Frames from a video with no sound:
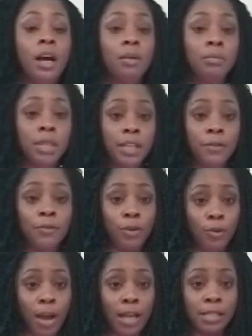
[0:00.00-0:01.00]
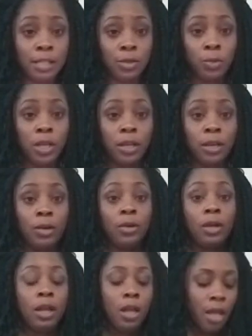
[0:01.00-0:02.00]
living for Christ as well.
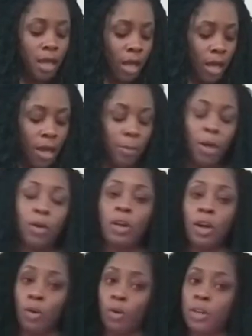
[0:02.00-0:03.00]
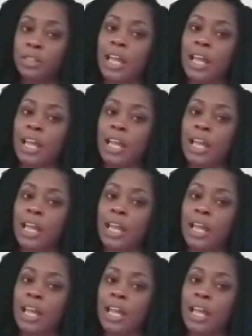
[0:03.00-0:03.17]
Of course,